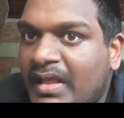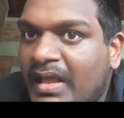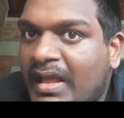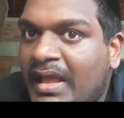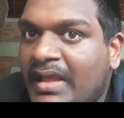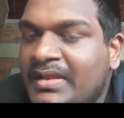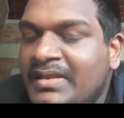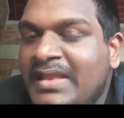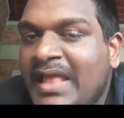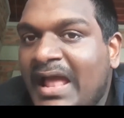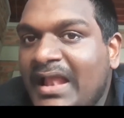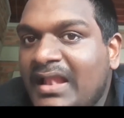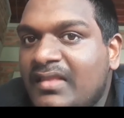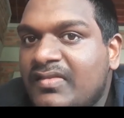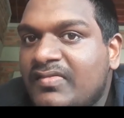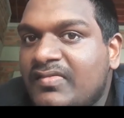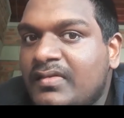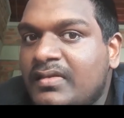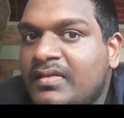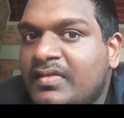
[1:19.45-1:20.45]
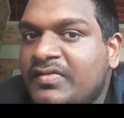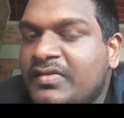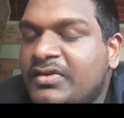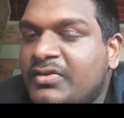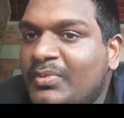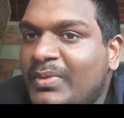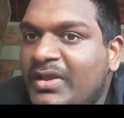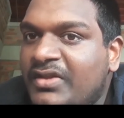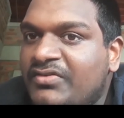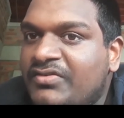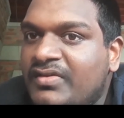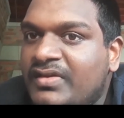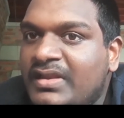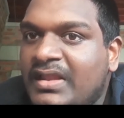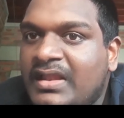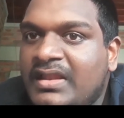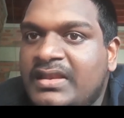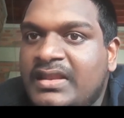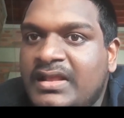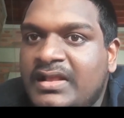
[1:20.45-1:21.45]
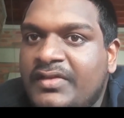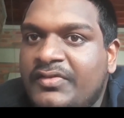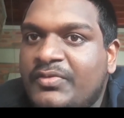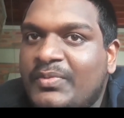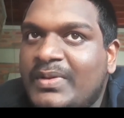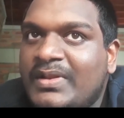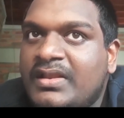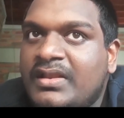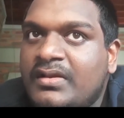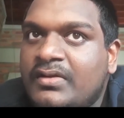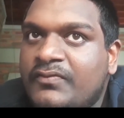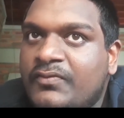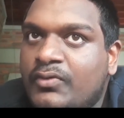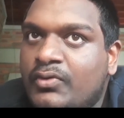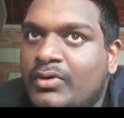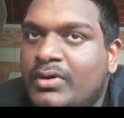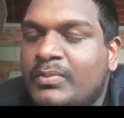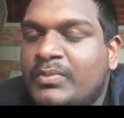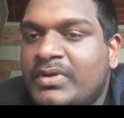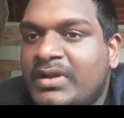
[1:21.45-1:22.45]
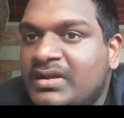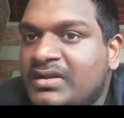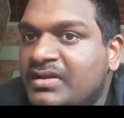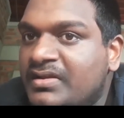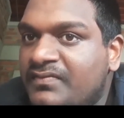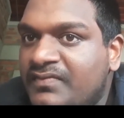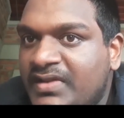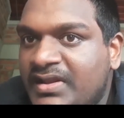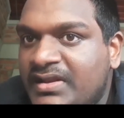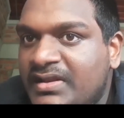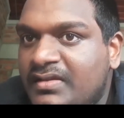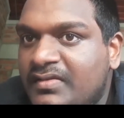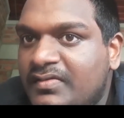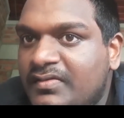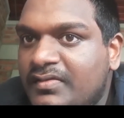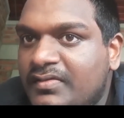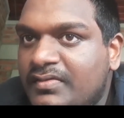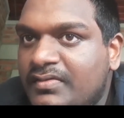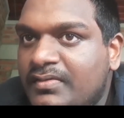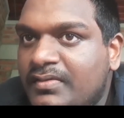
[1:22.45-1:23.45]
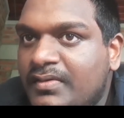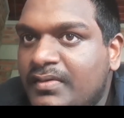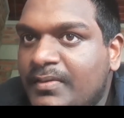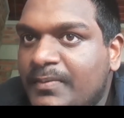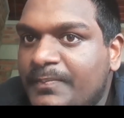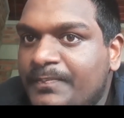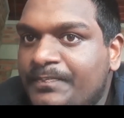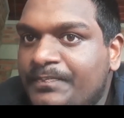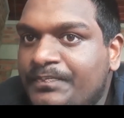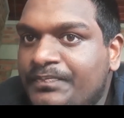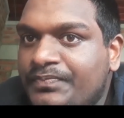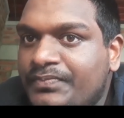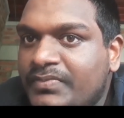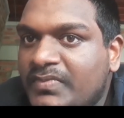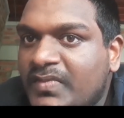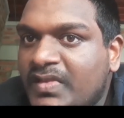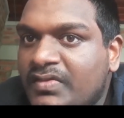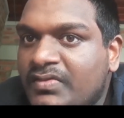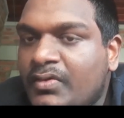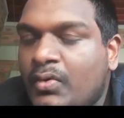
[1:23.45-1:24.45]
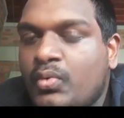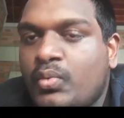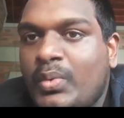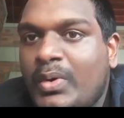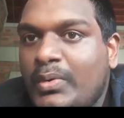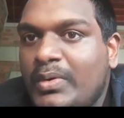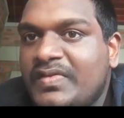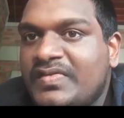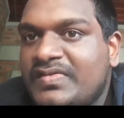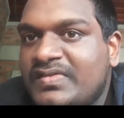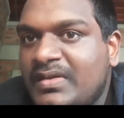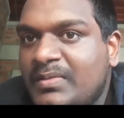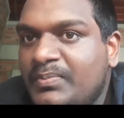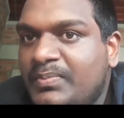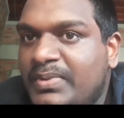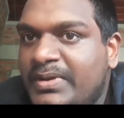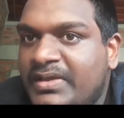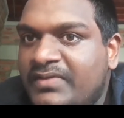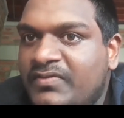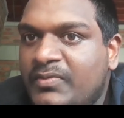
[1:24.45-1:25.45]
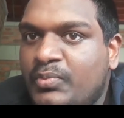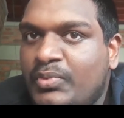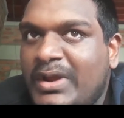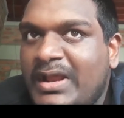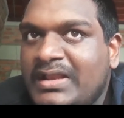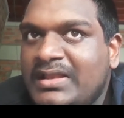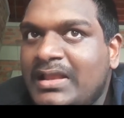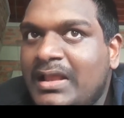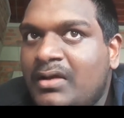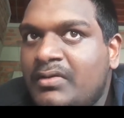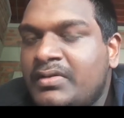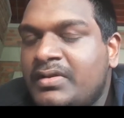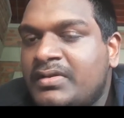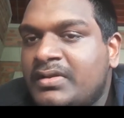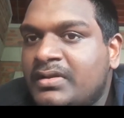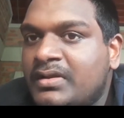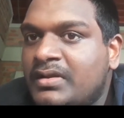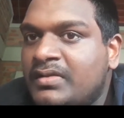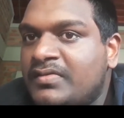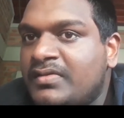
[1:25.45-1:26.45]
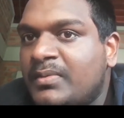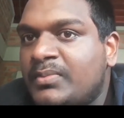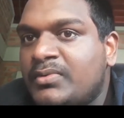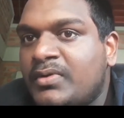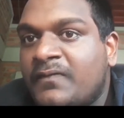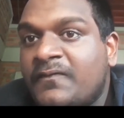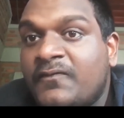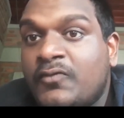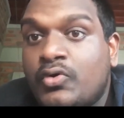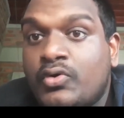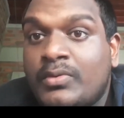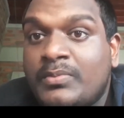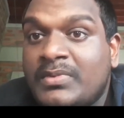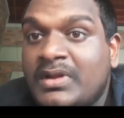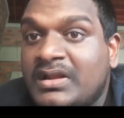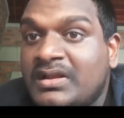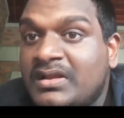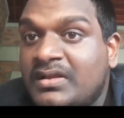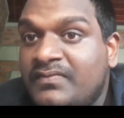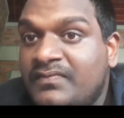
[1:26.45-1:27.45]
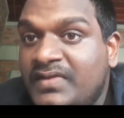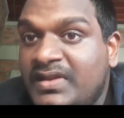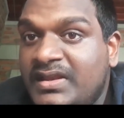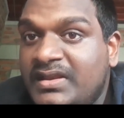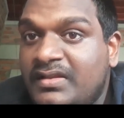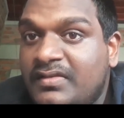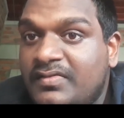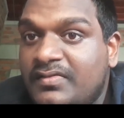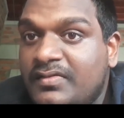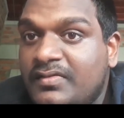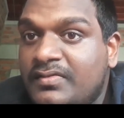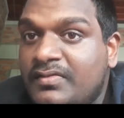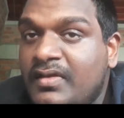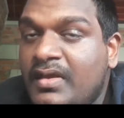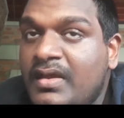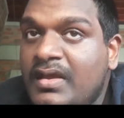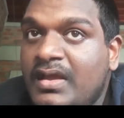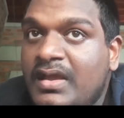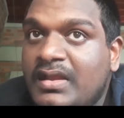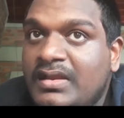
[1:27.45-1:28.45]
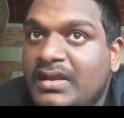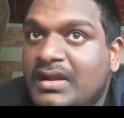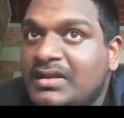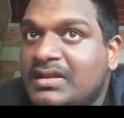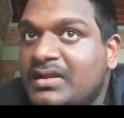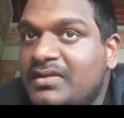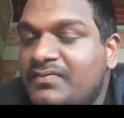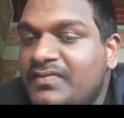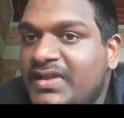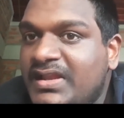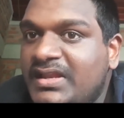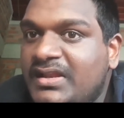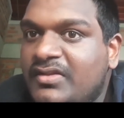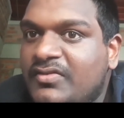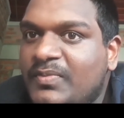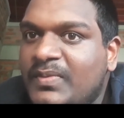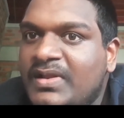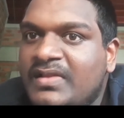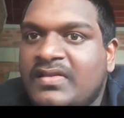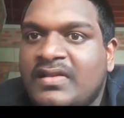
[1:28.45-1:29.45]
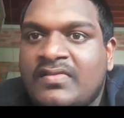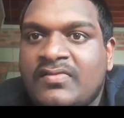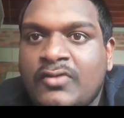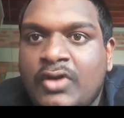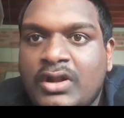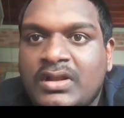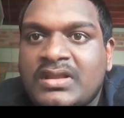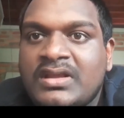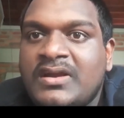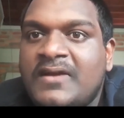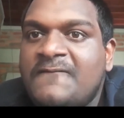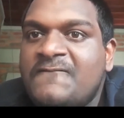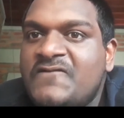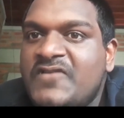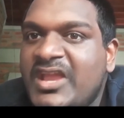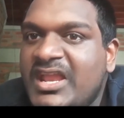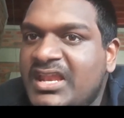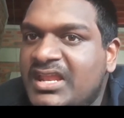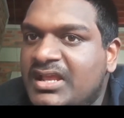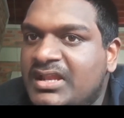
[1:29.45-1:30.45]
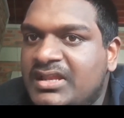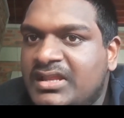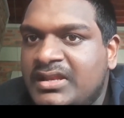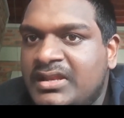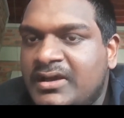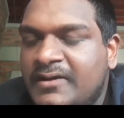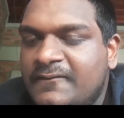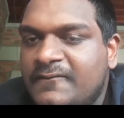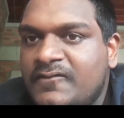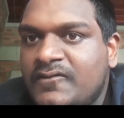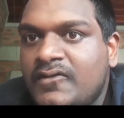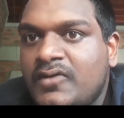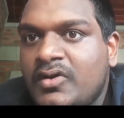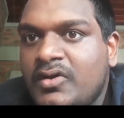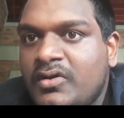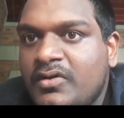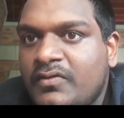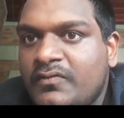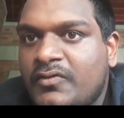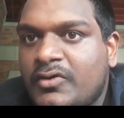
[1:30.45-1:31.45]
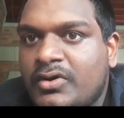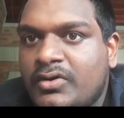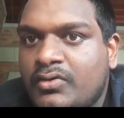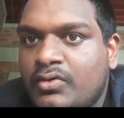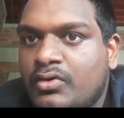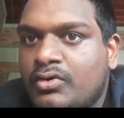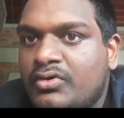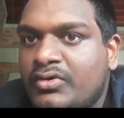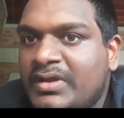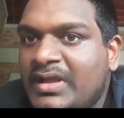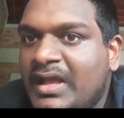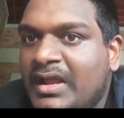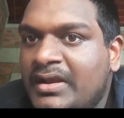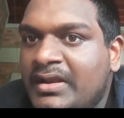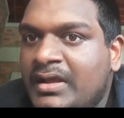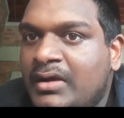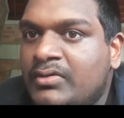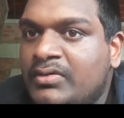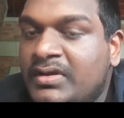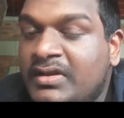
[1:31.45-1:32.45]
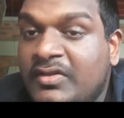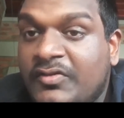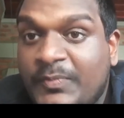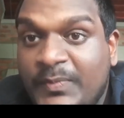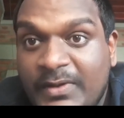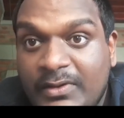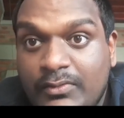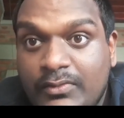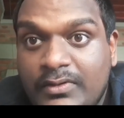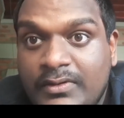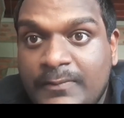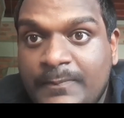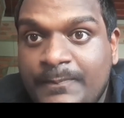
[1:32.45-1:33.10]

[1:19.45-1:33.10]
And that's the situation that deals with forum non-conveniences. So very simply, if you break down the concept of forum non-conveniences, non-convenience means it's not convenient enough for a court to carry out a dispute.